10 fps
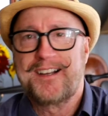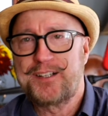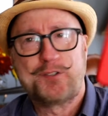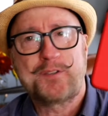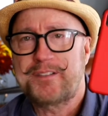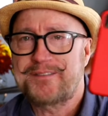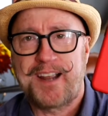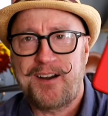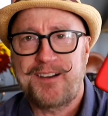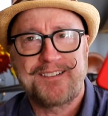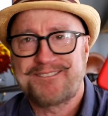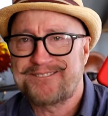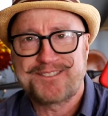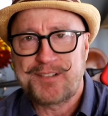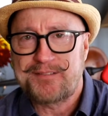because you can carry
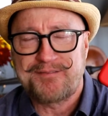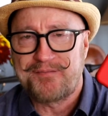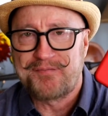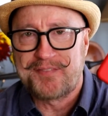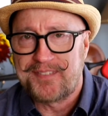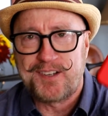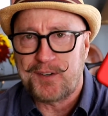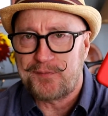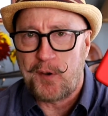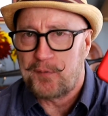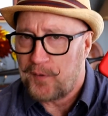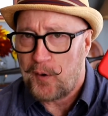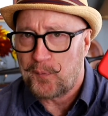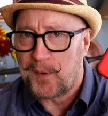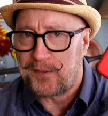your faux
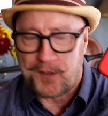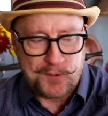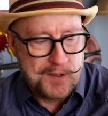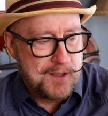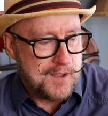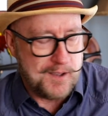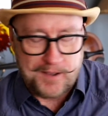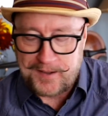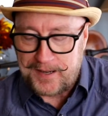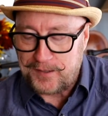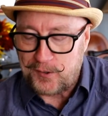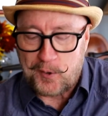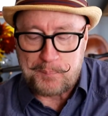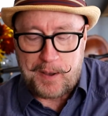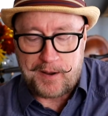phone with you in
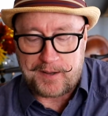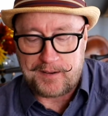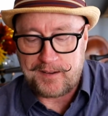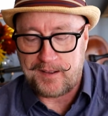your pocket,